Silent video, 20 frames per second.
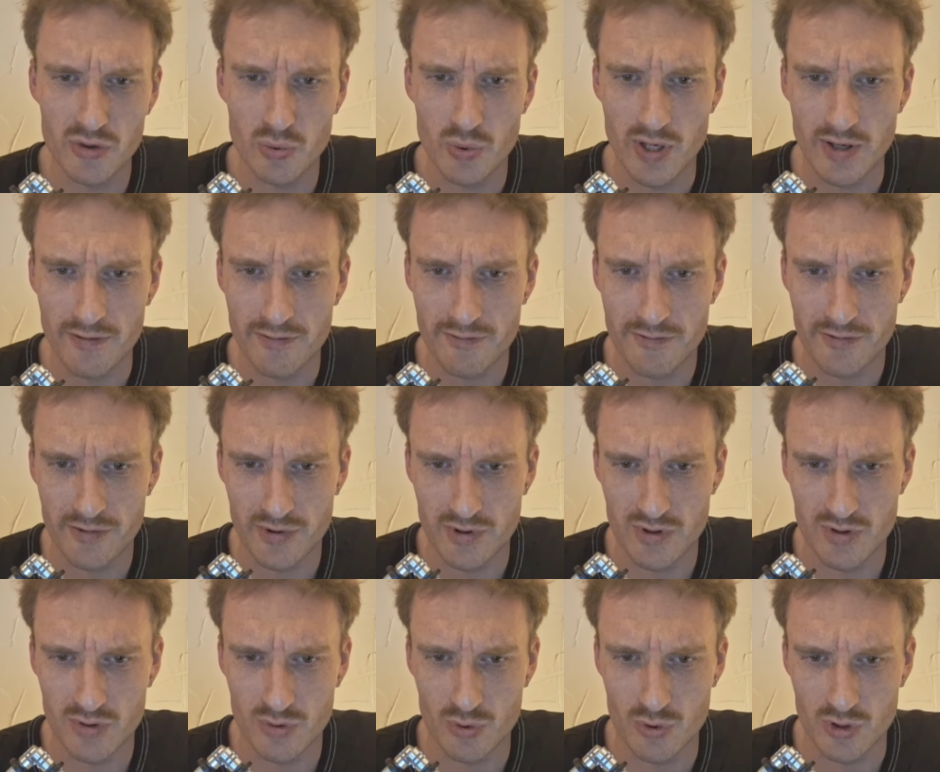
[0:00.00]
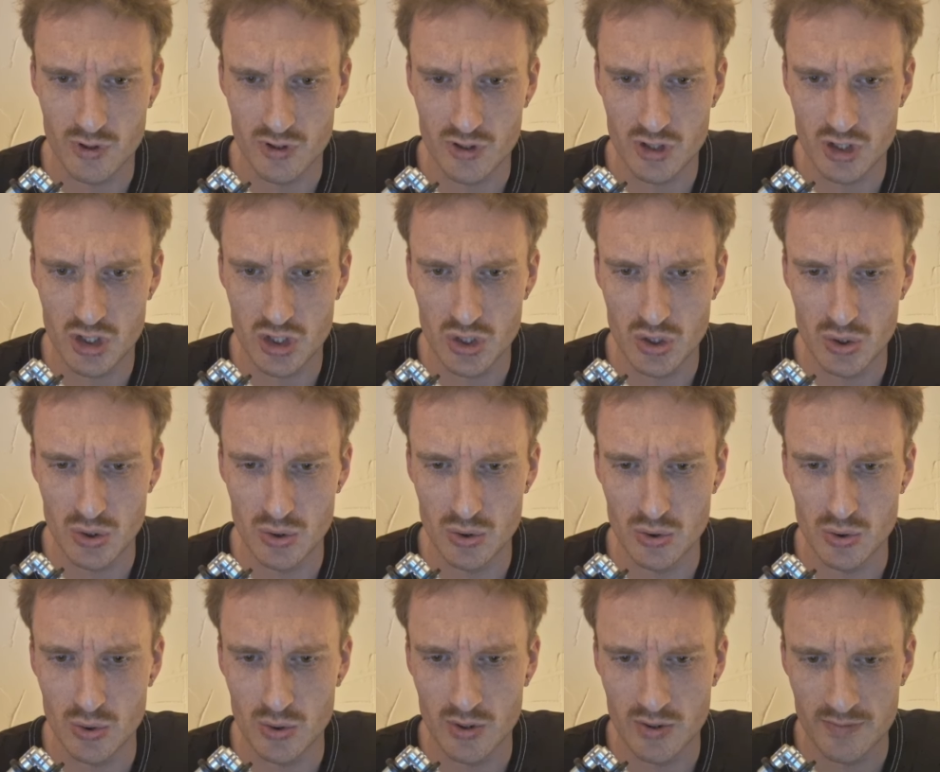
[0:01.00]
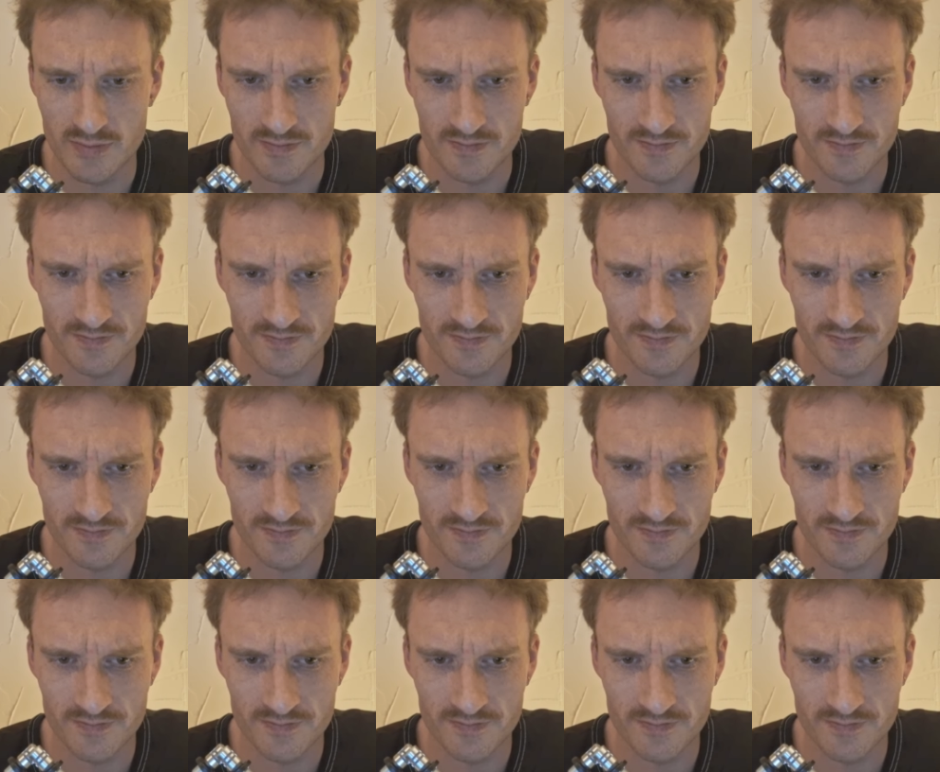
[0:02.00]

the way forward to